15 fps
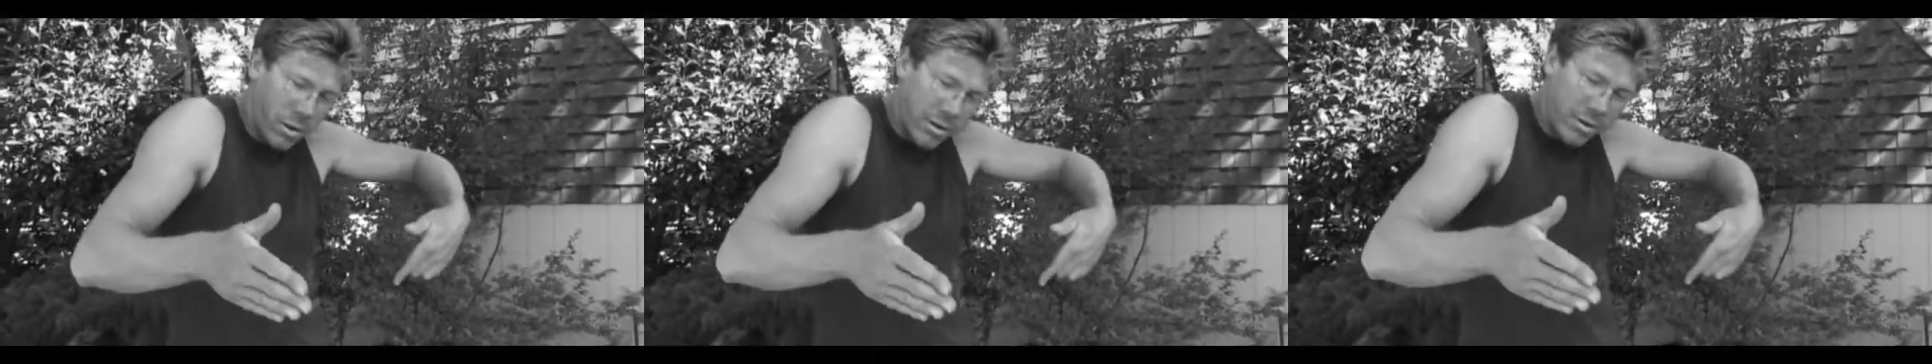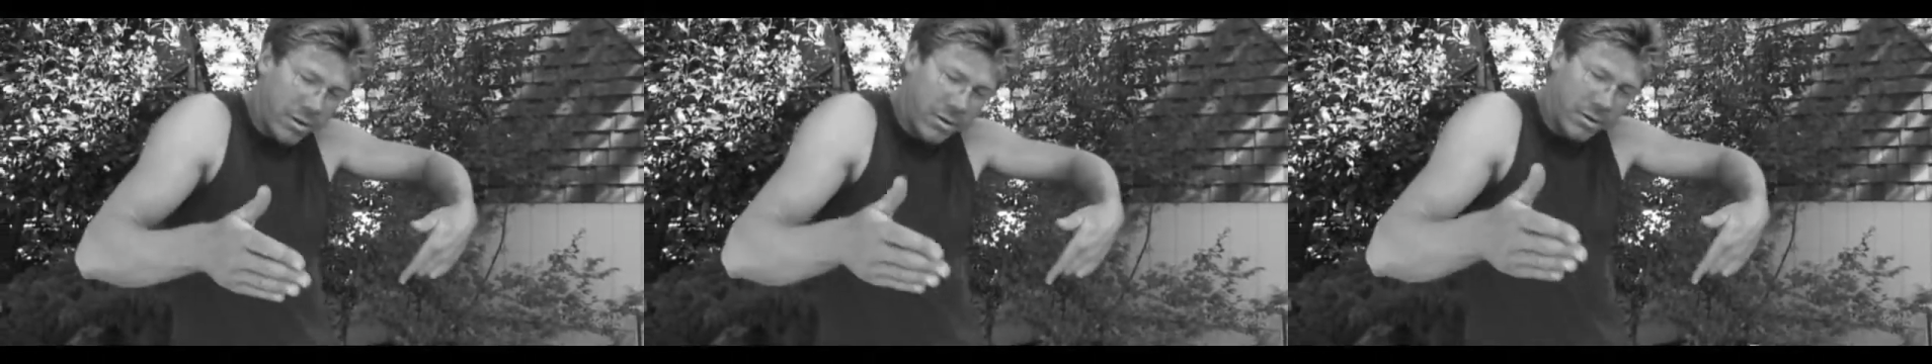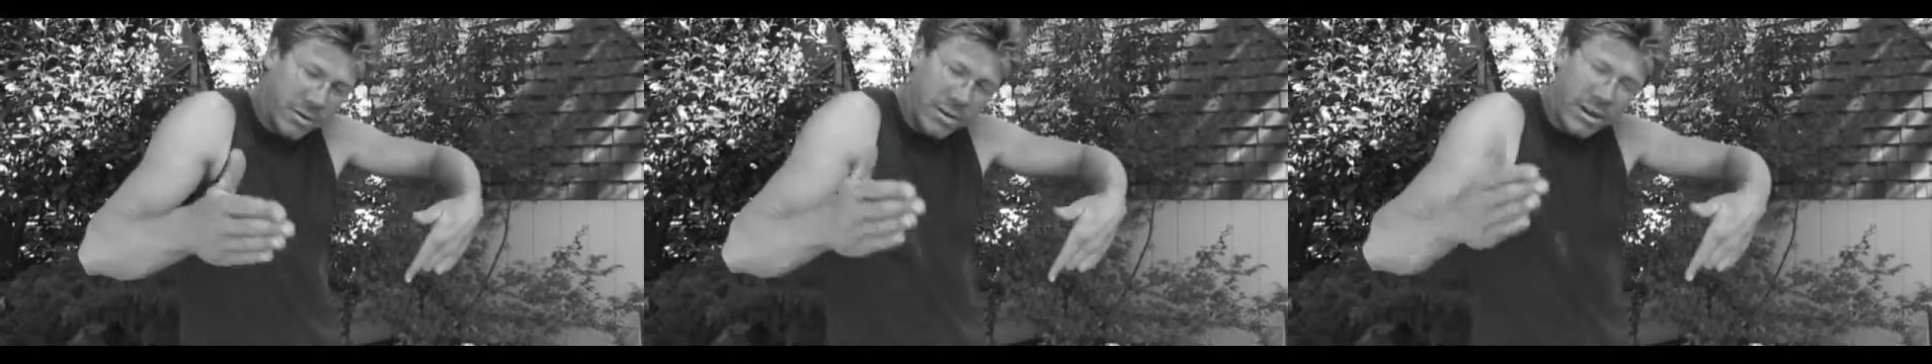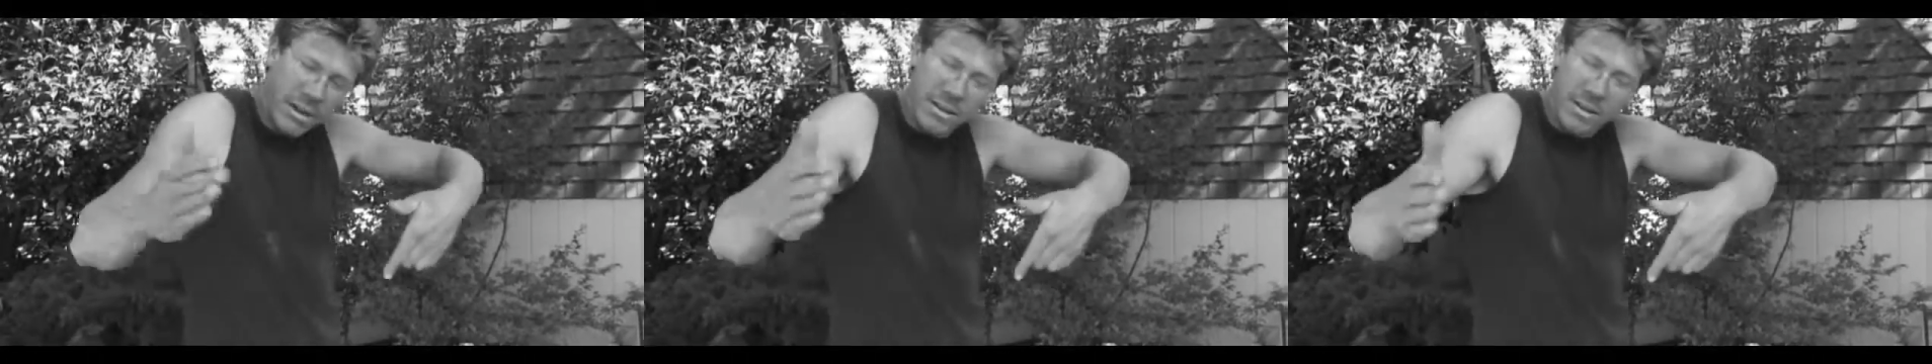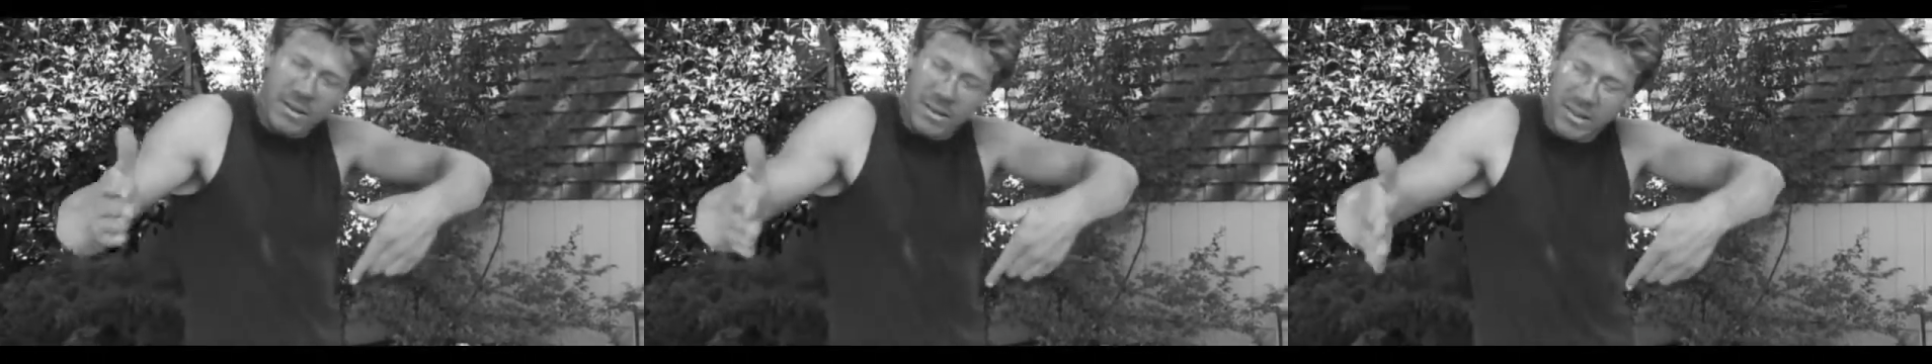
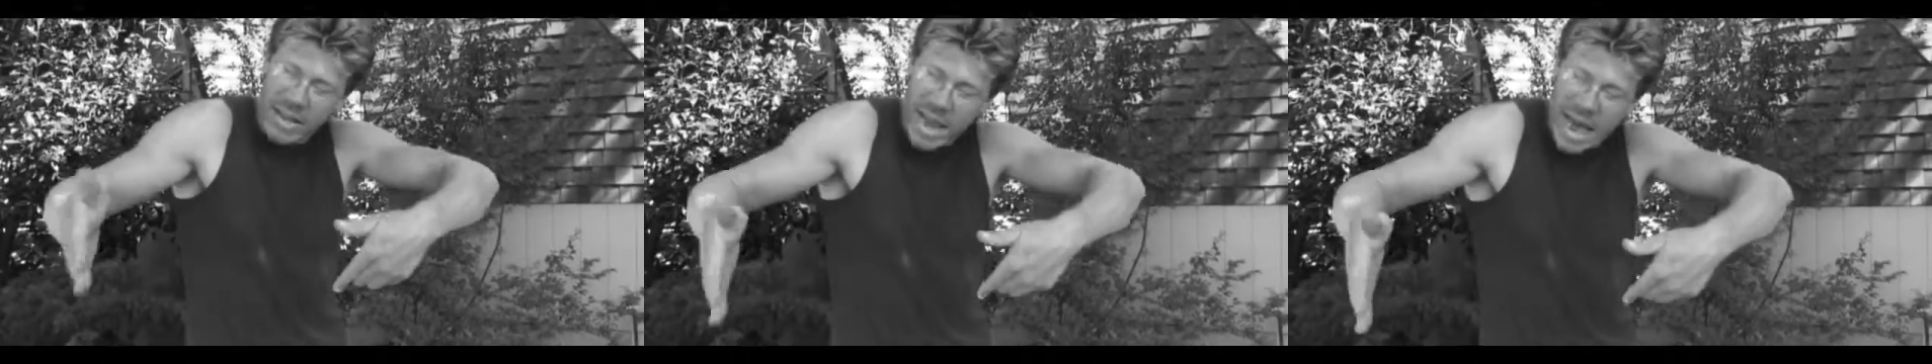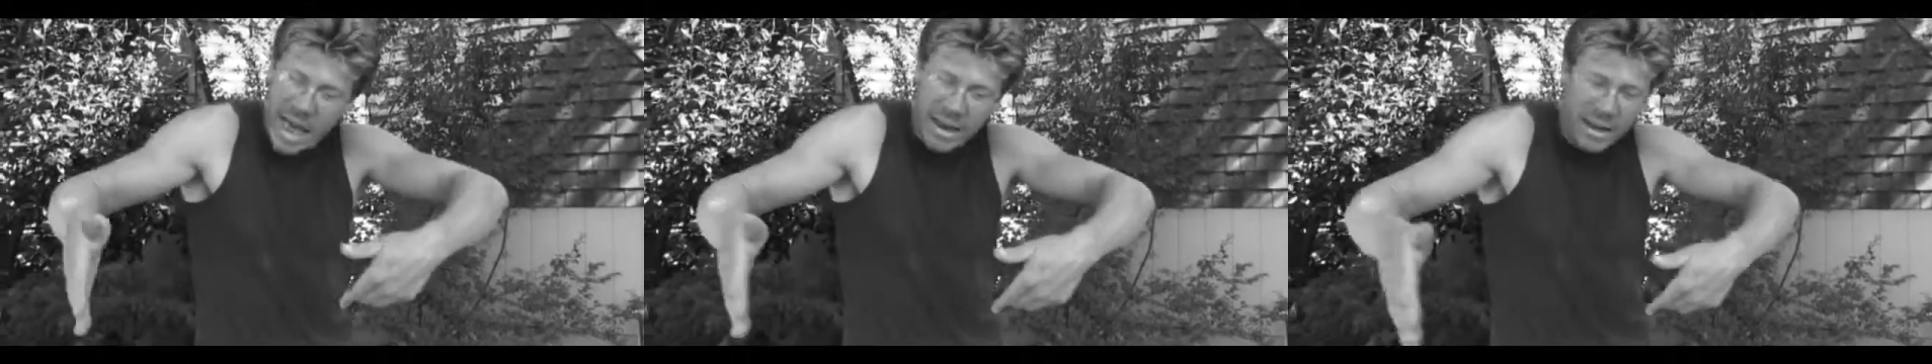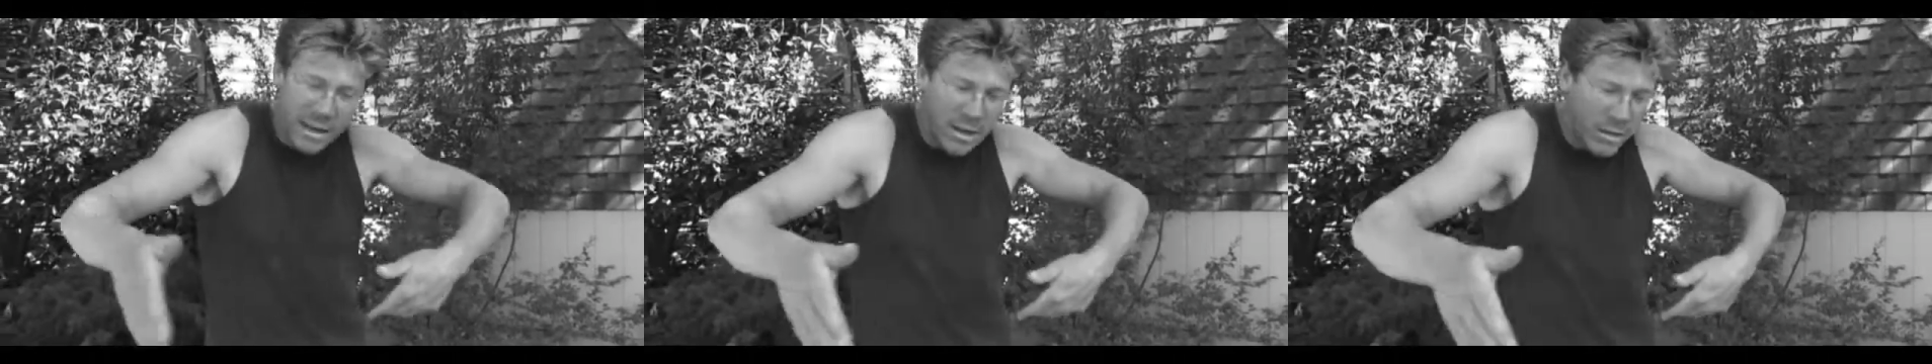into the SAT,